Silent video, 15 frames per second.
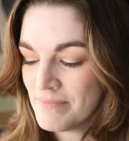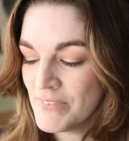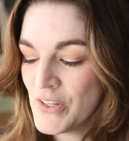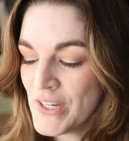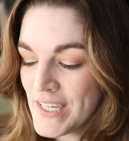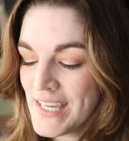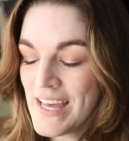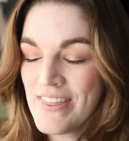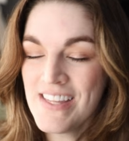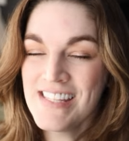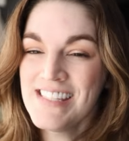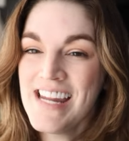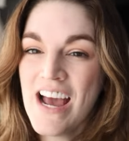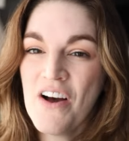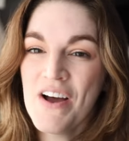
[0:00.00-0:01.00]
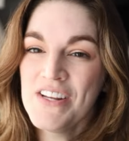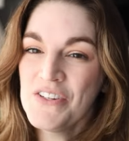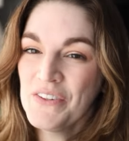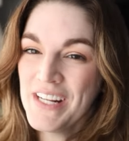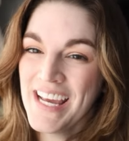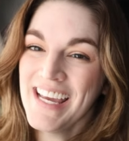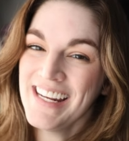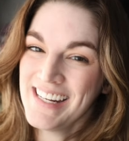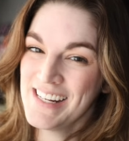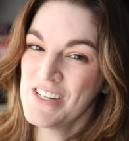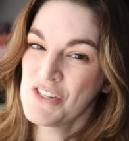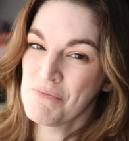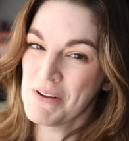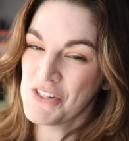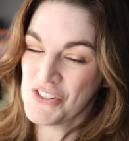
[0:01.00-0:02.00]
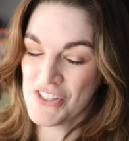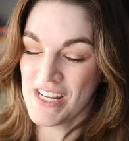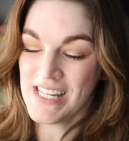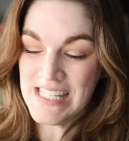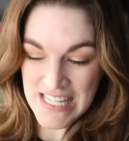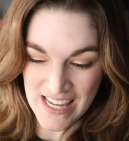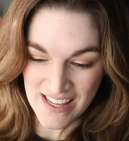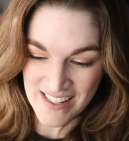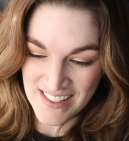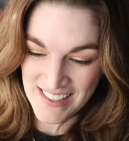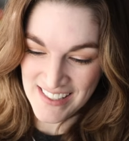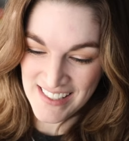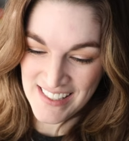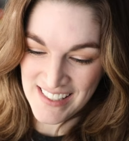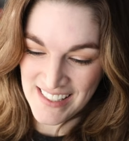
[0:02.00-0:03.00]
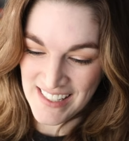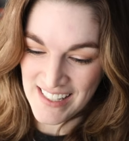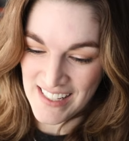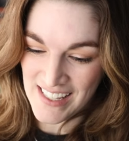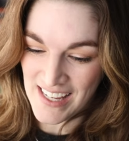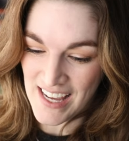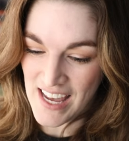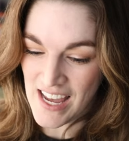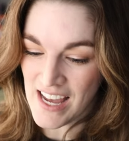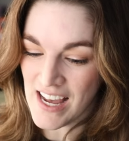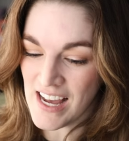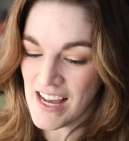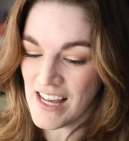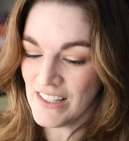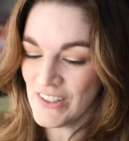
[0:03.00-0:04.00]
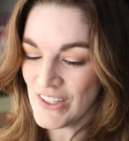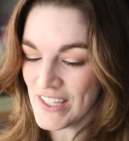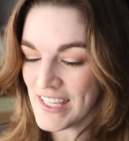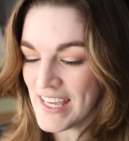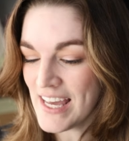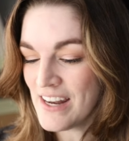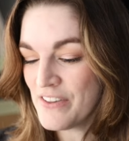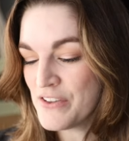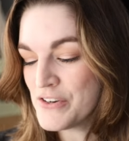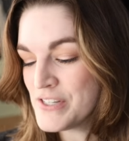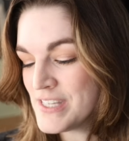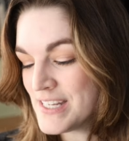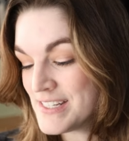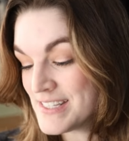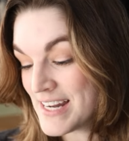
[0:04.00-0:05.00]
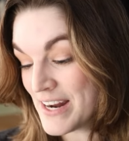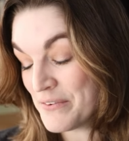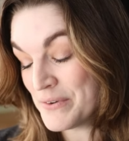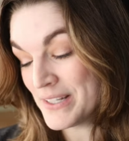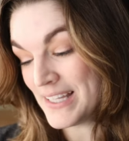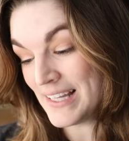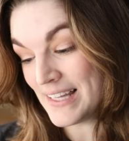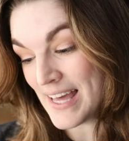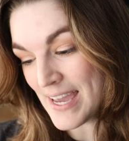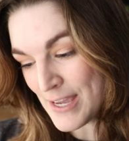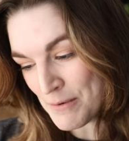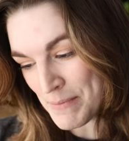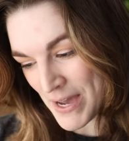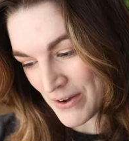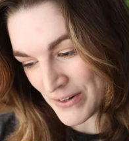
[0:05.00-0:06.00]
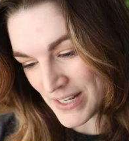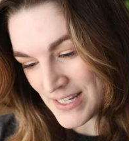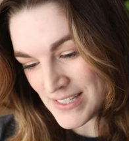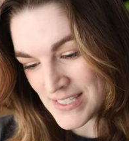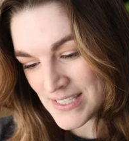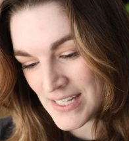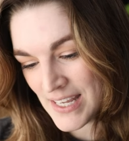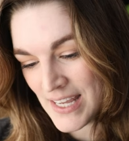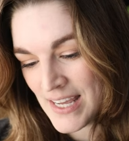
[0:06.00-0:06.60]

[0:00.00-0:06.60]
Looking at this now, I don't hate it as much as I did uh, looking at it, there's things that I really like about it.